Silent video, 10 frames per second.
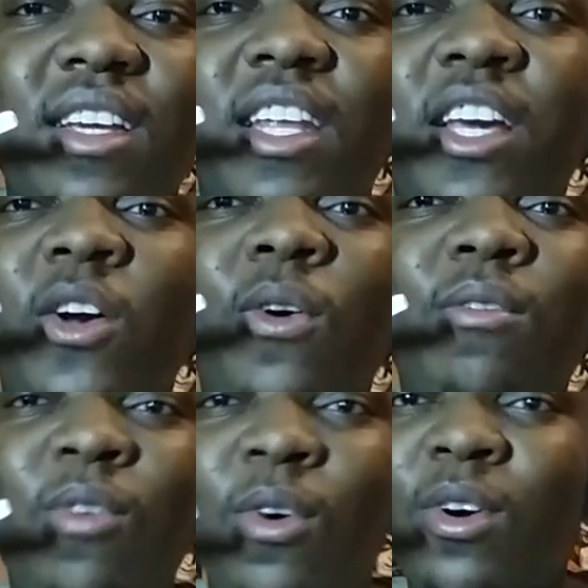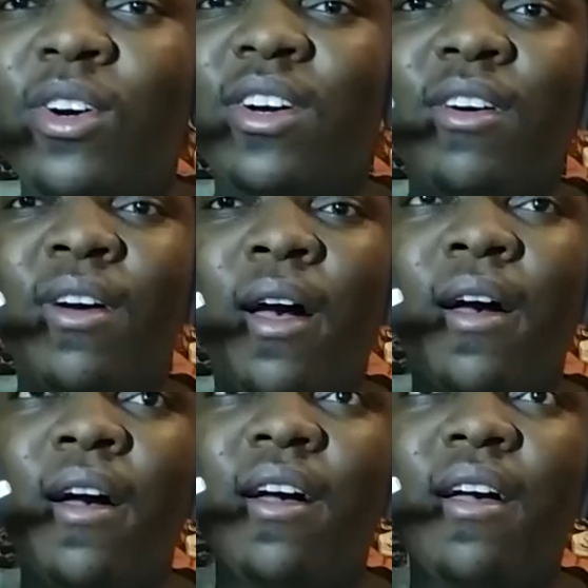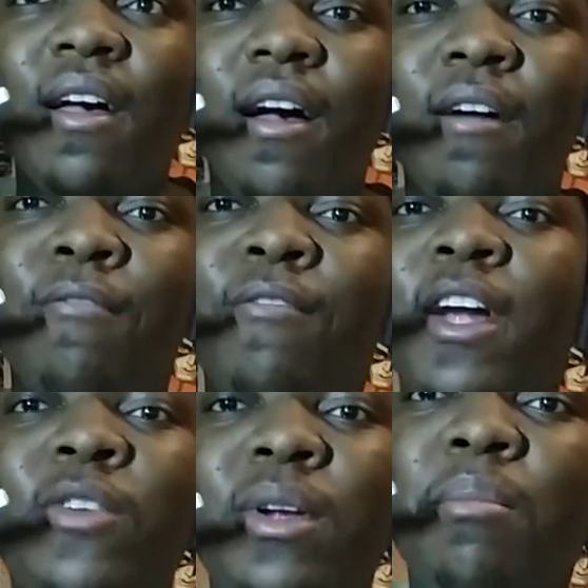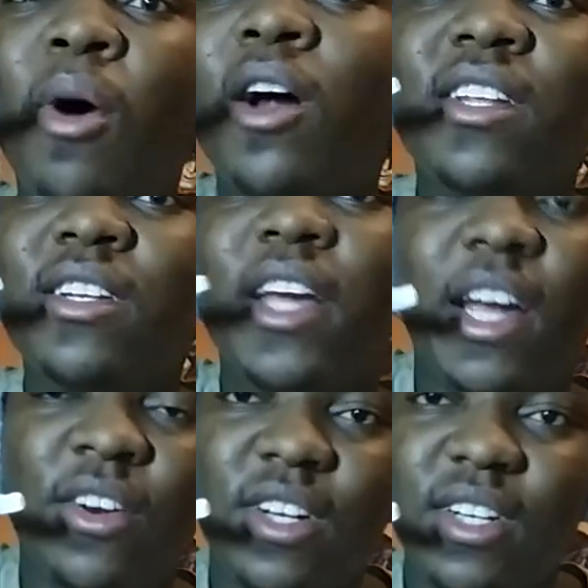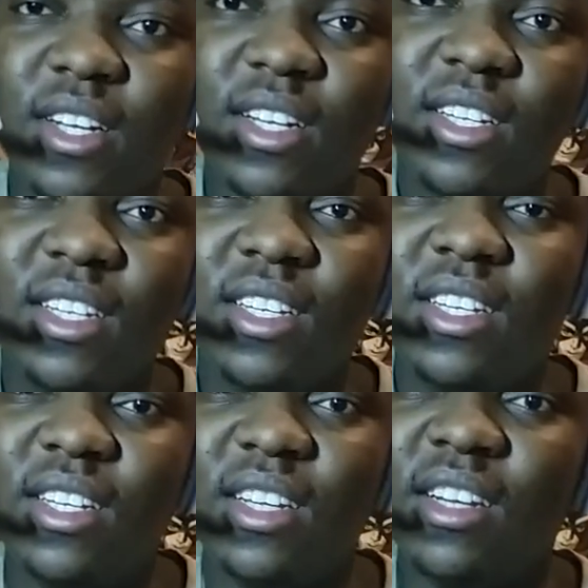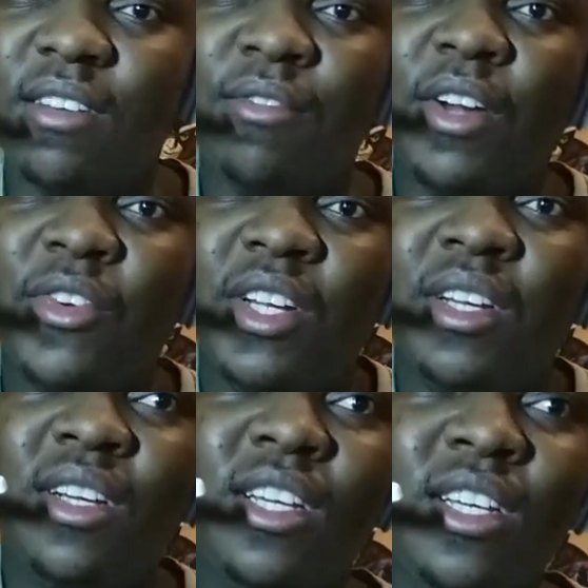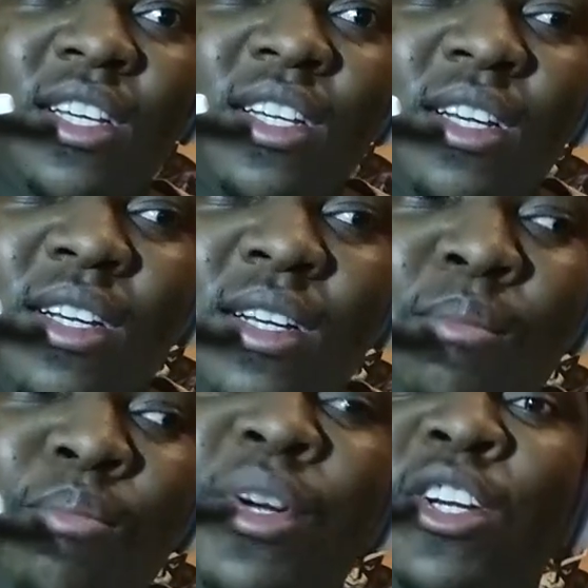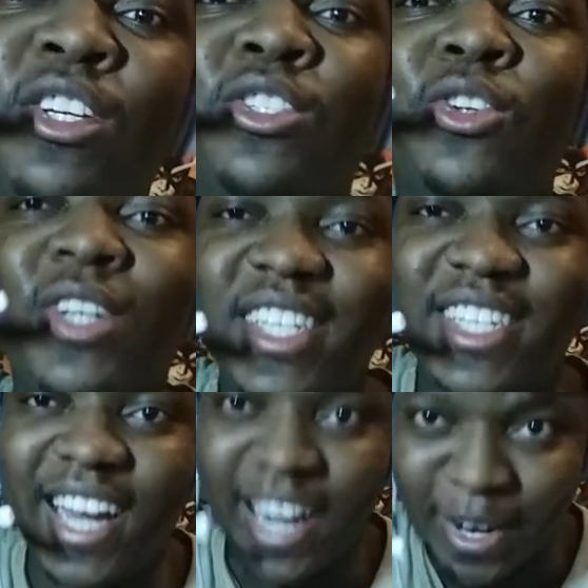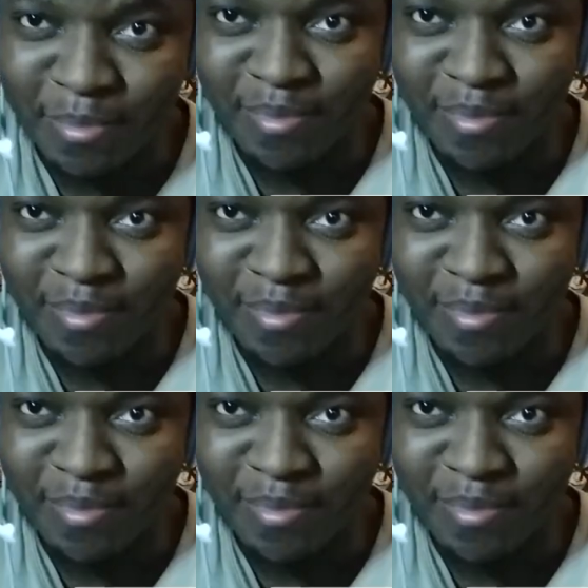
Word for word: They're going for a very modern character in a very prehistoric time.